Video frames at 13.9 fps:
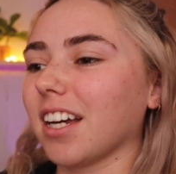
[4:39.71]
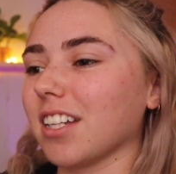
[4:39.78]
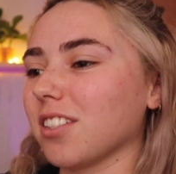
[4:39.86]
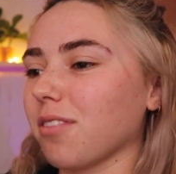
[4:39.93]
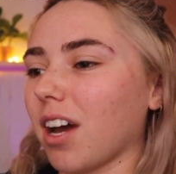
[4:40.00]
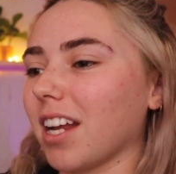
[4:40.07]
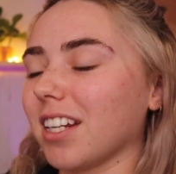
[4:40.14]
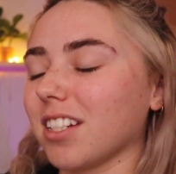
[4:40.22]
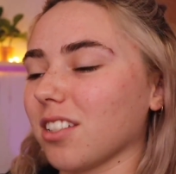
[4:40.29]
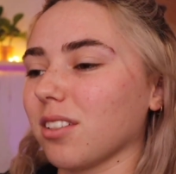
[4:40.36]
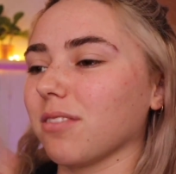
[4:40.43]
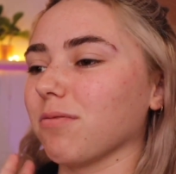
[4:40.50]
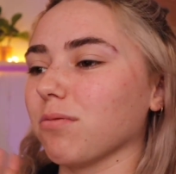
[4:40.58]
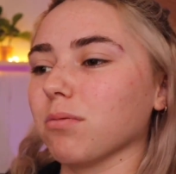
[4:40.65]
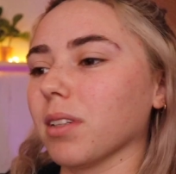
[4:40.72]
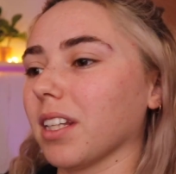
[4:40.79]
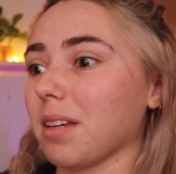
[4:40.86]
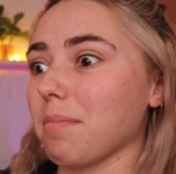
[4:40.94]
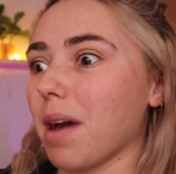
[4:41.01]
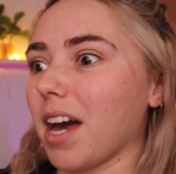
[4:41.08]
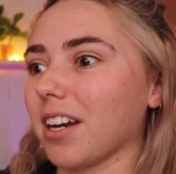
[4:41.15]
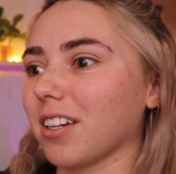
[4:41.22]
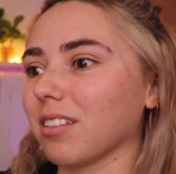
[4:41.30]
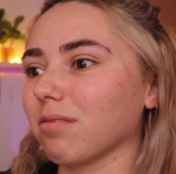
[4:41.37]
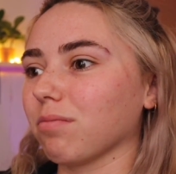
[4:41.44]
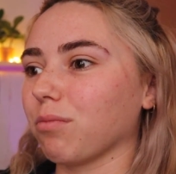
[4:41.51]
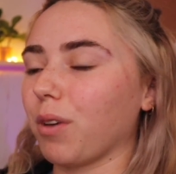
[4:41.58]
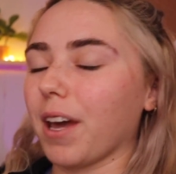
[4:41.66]
it's fine. It doesn't really matter
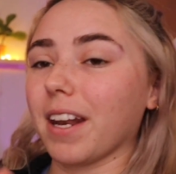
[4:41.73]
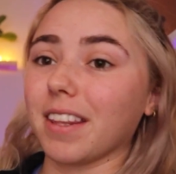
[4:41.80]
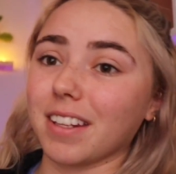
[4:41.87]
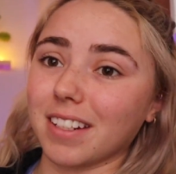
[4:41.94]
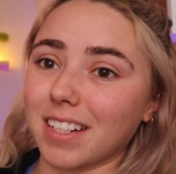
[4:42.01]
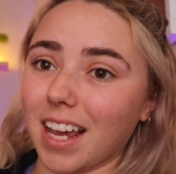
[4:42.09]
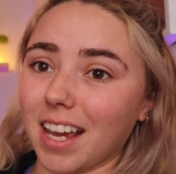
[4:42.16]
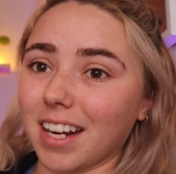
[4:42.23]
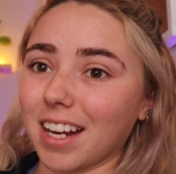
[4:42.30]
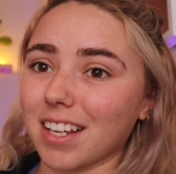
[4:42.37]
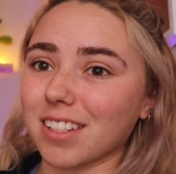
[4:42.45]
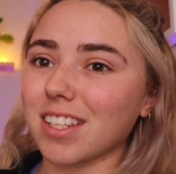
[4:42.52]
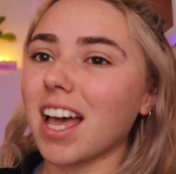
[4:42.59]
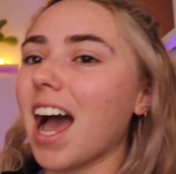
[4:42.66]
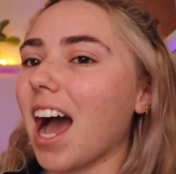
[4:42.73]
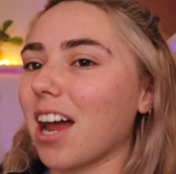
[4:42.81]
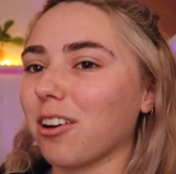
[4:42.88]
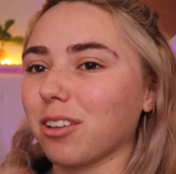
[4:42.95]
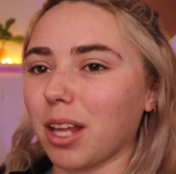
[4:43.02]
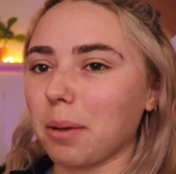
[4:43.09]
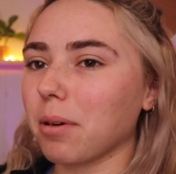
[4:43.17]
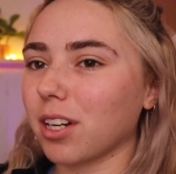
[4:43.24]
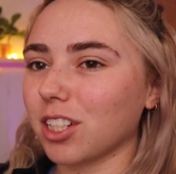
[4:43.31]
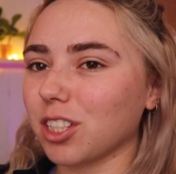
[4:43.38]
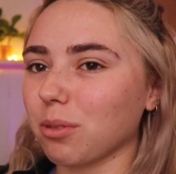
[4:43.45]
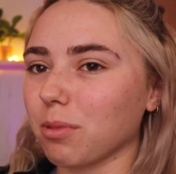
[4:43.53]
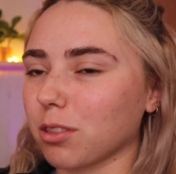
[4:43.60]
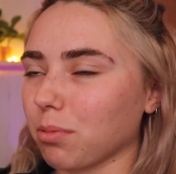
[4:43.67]
when in the day it is. I don't like putting
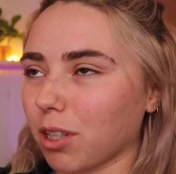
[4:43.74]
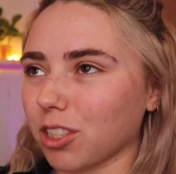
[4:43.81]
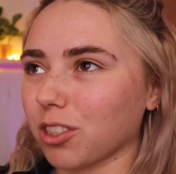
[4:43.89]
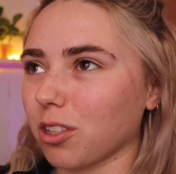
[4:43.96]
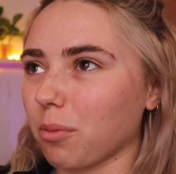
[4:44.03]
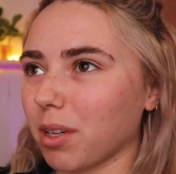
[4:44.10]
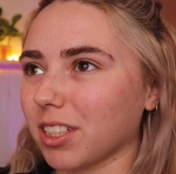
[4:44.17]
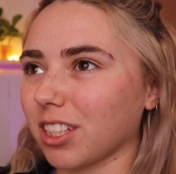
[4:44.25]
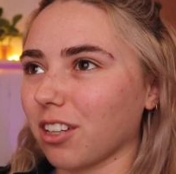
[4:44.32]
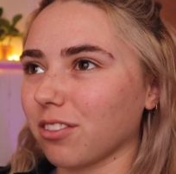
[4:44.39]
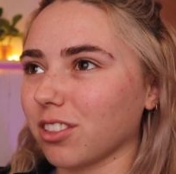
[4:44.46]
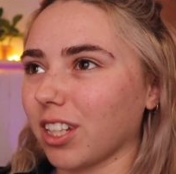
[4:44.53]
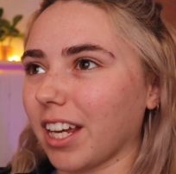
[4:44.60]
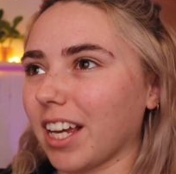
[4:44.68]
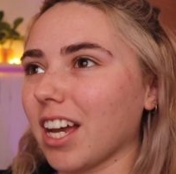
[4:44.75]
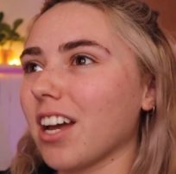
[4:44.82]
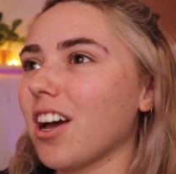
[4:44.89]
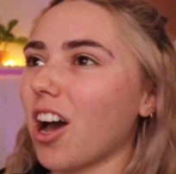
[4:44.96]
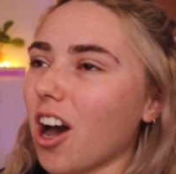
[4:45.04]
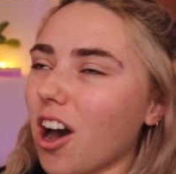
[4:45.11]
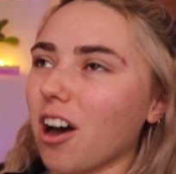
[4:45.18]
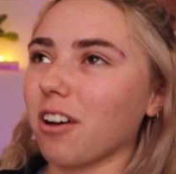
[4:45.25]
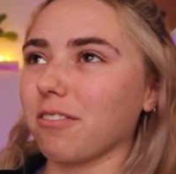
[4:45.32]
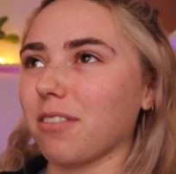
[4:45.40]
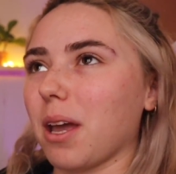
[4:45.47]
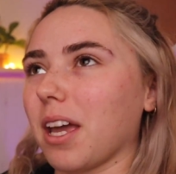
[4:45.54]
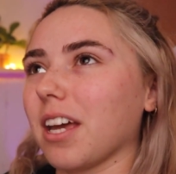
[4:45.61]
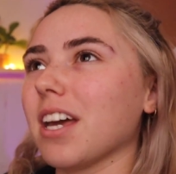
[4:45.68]
too much pressure on myself to like, oh, if
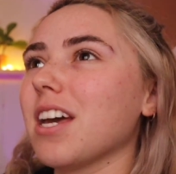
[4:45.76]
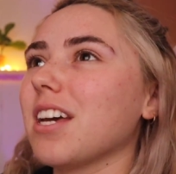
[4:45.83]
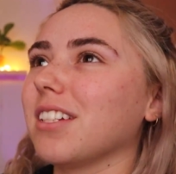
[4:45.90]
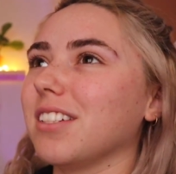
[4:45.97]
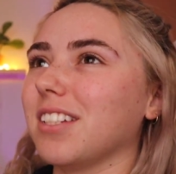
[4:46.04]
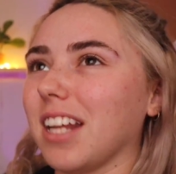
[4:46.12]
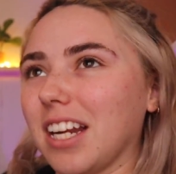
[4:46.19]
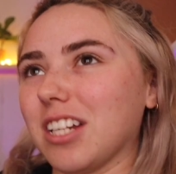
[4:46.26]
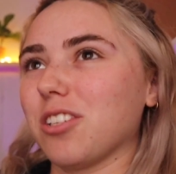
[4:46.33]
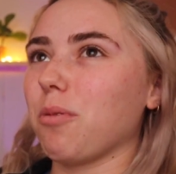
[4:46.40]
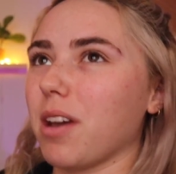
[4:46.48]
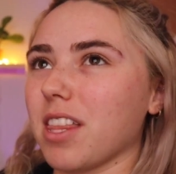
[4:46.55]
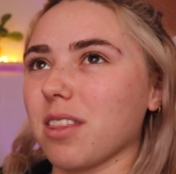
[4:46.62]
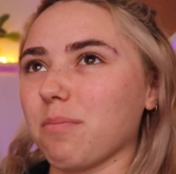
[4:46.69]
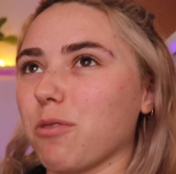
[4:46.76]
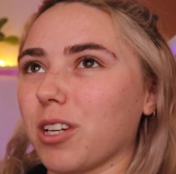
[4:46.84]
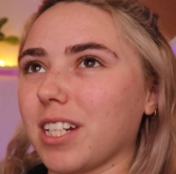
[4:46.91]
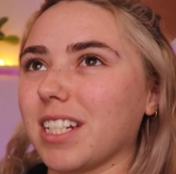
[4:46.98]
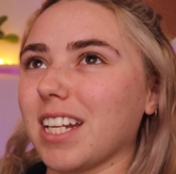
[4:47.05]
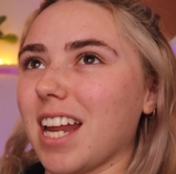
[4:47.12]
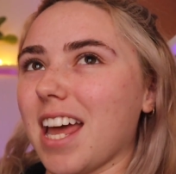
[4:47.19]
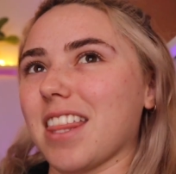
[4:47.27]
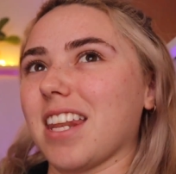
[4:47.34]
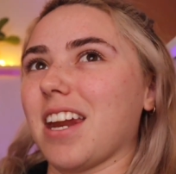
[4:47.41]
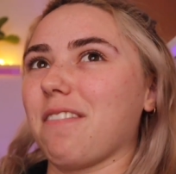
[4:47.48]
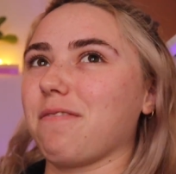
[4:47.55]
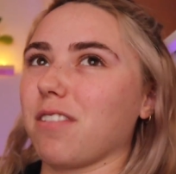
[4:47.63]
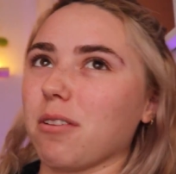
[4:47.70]
I didn't do it in the morning today, then
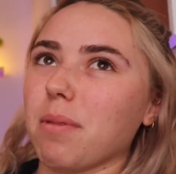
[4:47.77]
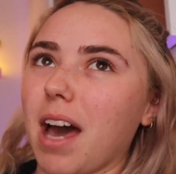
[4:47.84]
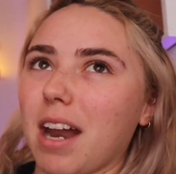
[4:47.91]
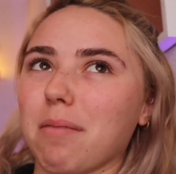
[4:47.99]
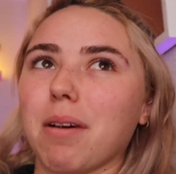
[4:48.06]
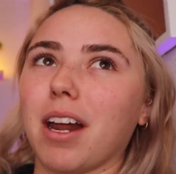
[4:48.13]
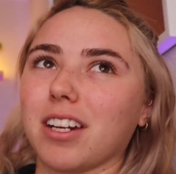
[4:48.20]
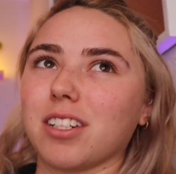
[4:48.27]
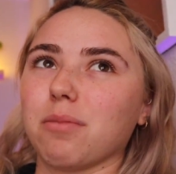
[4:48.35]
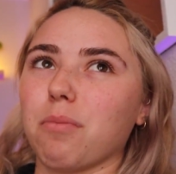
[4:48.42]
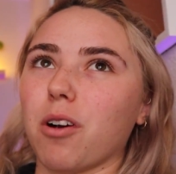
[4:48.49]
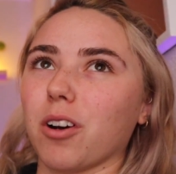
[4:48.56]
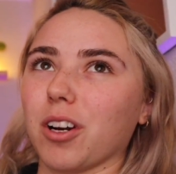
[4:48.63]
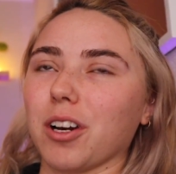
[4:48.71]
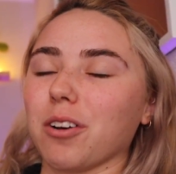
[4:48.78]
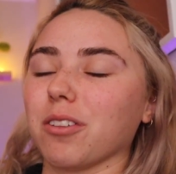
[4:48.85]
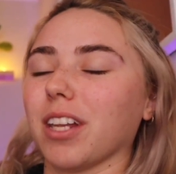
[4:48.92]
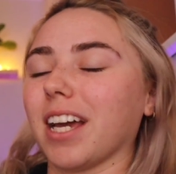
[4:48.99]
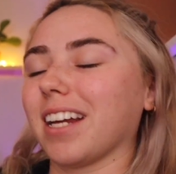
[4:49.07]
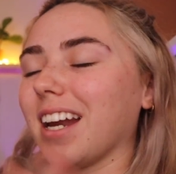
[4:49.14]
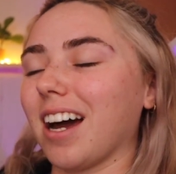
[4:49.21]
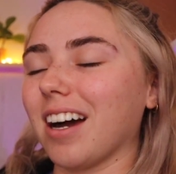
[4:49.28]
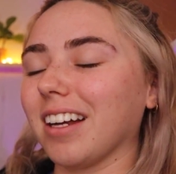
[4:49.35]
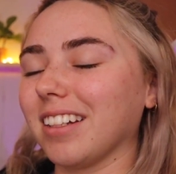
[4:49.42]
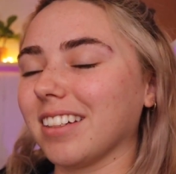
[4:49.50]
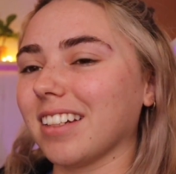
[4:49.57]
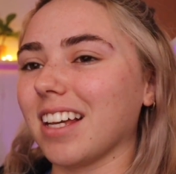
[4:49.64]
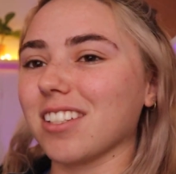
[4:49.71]
I feel bad about it tomorrow. Like, nah.
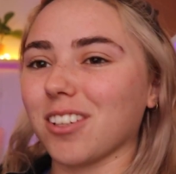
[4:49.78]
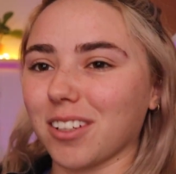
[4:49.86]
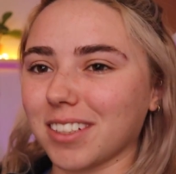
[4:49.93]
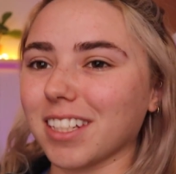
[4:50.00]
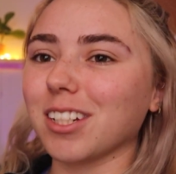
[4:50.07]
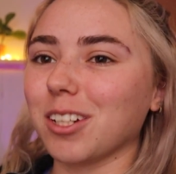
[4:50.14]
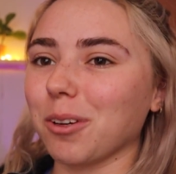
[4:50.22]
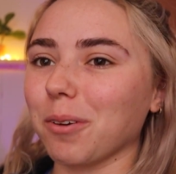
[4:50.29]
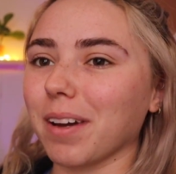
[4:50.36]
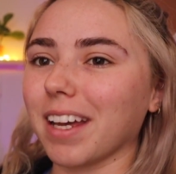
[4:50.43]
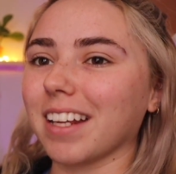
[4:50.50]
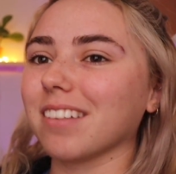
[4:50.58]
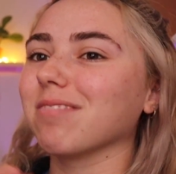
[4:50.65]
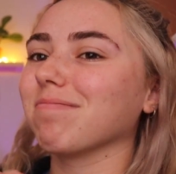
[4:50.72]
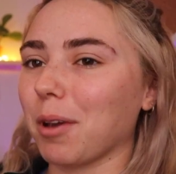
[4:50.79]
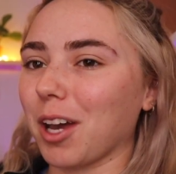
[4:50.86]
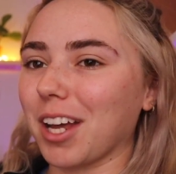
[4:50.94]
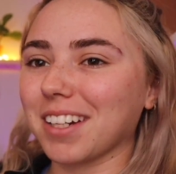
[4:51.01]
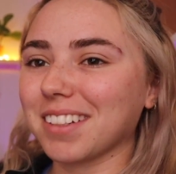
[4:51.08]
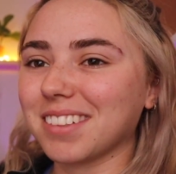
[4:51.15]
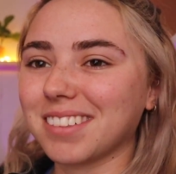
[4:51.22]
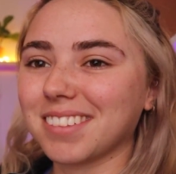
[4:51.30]
As long as I do it, good.